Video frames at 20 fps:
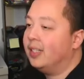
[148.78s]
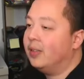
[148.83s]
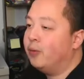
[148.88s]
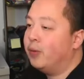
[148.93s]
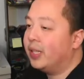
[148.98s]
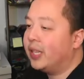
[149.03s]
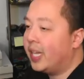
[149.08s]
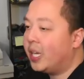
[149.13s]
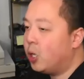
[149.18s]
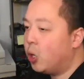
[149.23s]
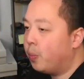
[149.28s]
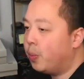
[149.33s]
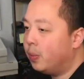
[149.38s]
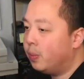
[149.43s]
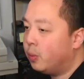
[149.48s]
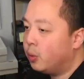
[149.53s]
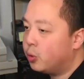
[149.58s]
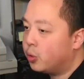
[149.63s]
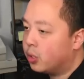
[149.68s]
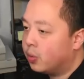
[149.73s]
When they
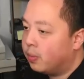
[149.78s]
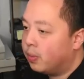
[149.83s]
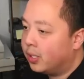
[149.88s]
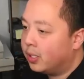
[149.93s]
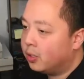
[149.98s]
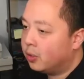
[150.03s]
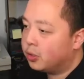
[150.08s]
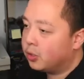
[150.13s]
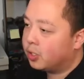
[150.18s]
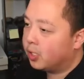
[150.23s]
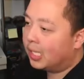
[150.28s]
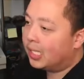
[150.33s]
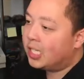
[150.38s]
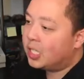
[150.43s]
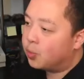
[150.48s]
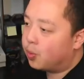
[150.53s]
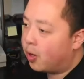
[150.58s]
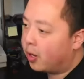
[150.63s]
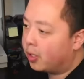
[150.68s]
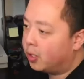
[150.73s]
open booster bundles, they're at
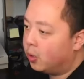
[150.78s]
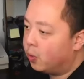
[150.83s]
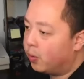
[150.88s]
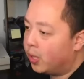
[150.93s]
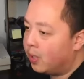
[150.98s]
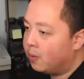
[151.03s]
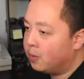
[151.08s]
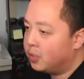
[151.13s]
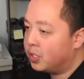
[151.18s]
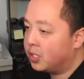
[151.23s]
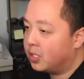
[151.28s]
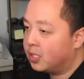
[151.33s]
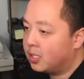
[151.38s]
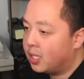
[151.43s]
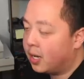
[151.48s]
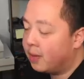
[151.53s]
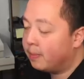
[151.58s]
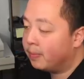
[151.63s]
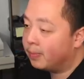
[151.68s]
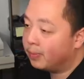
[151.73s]
least walking away with
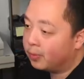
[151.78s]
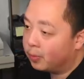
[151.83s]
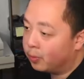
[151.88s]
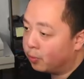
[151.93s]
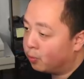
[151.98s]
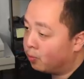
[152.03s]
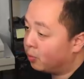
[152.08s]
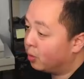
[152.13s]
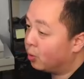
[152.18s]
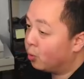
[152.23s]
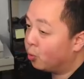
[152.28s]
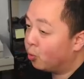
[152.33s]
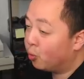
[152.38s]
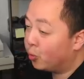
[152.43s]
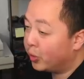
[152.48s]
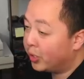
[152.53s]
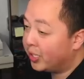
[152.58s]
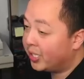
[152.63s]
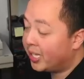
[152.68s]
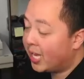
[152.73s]
something they're
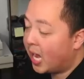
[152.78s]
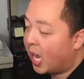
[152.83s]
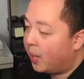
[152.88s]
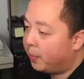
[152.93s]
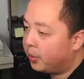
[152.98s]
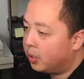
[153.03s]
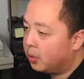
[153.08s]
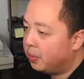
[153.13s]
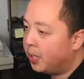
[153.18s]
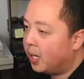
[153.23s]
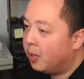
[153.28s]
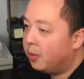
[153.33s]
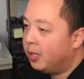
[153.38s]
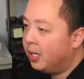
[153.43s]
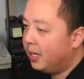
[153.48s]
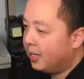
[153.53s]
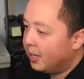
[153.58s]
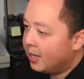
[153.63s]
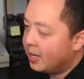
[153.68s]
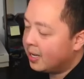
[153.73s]
really happy about.
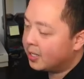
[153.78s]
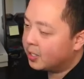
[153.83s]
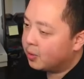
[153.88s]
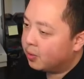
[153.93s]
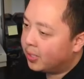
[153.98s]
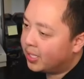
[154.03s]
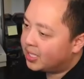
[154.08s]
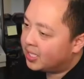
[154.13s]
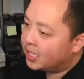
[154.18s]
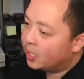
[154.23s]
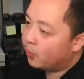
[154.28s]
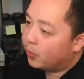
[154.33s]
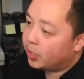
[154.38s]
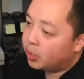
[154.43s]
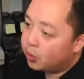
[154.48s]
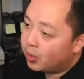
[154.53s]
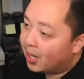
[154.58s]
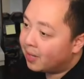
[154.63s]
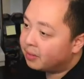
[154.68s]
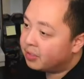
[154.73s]
So let's see, we
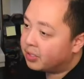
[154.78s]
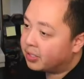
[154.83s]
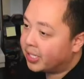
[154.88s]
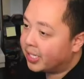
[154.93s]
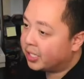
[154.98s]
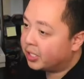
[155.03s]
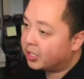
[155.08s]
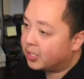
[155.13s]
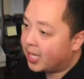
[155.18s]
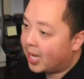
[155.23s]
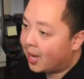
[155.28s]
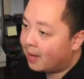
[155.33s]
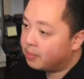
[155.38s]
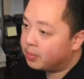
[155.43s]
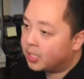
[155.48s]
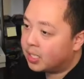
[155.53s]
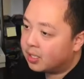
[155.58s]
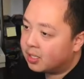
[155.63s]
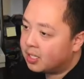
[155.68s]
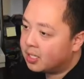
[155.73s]
do have six
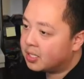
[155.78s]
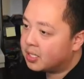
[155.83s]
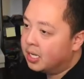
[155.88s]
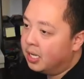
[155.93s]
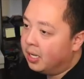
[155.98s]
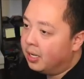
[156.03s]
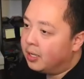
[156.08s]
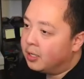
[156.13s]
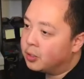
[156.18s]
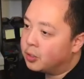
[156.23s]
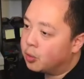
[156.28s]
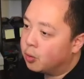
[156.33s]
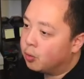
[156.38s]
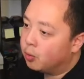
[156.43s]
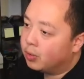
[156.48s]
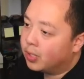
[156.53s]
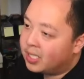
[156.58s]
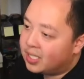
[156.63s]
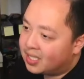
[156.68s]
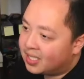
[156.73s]
stabs at this. So
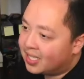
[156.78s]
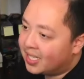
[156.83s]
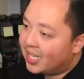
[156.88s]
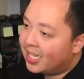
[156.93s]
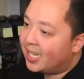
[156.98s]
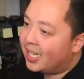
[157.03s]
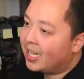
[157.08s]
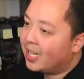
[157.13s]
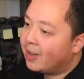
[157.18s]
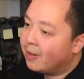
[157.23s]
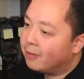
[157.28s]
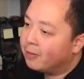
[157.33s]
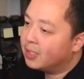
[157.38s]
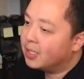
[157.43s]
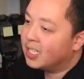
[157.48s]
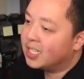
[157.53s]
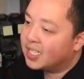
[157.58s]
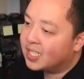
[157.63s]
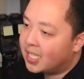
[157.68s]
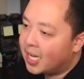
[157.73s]
let's see if
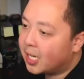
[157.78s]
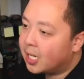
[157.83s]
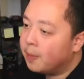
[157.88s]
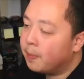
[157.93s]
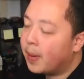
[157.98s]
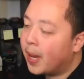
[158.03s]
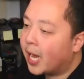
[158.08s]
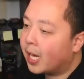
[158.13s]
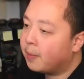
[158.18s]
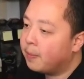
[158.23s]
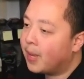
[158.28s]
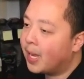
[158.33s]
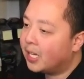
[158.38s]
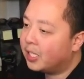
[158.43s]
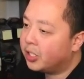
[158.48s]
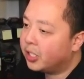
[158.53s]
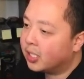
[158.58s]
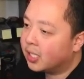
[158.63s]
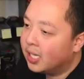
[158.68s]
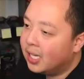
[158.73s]
the second pack
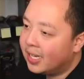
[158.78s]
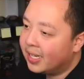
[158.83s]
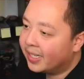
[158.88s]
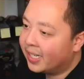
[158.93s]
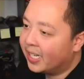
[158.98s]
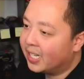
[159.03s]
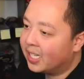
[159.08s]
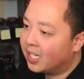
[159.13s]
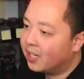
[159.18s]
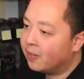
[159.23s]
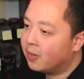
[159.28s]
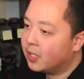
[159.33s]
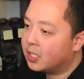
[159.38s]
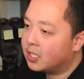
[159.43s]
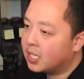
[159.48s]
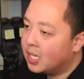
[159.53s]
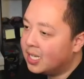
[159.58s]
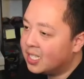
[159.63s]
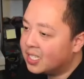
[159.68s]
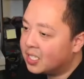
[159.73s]
magic can give
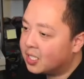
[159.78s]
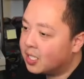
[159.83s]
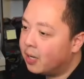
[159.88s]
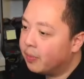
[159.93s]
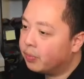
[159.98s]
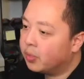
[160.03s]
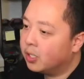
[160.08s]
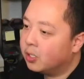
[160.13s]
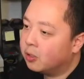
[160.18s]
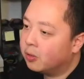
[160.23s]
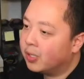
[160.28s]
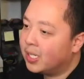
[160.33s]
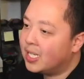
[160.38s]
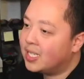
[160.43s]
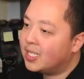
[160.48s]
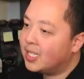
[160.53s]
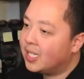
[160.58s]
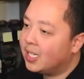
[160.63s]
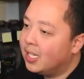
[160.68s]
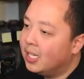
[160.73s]
us something
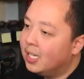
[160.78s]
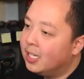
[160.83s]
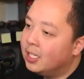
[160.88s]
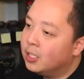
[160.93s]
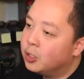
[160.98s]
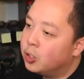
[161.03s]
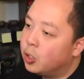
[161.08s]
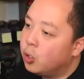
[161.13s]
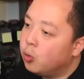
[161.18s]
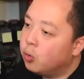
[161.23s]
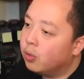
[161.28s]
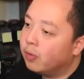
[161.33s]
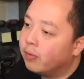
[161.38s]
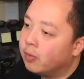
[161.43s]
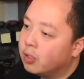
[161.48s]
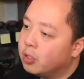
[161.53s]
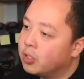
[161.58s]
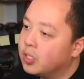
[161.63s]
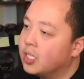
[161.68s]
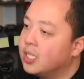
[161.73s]
crazy. Two
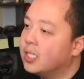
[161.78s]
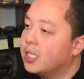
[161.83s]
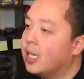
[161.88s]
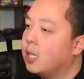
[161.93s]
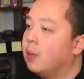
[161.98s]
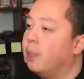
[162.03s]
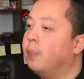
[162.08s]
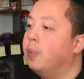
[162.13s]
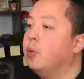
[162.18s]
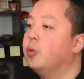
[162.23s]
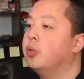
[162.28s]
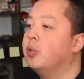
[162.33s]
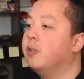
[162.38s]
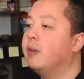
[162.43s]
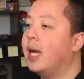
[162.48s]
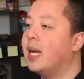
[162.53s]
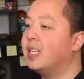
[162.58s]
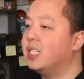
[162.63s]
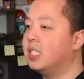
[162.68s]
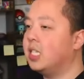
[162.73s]
reverses that are both
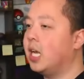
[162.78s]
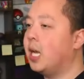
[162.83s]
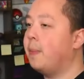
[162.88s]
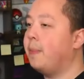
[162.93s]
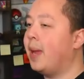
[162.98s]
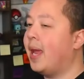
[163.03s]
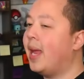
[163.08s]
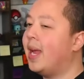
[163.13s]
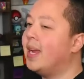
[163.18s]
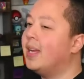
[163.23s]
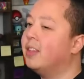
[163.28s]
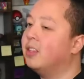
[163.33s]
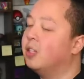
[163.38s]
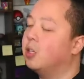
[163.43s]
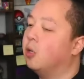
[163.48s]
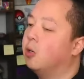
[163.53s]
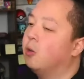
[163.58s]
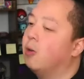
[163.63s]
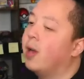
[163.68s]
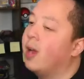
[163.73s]
grass type and the
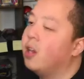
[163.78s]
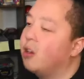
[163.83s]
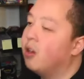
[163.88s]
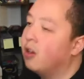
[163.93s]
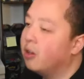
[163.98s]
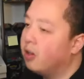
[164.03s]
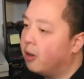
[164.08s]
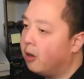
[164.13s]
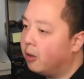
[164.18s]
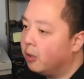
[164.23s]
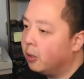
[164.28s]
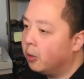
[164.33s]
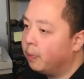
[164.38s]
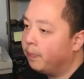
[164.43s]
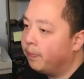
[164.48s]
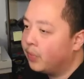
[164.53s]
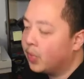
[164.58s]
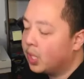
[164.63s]
Koraidon Holo.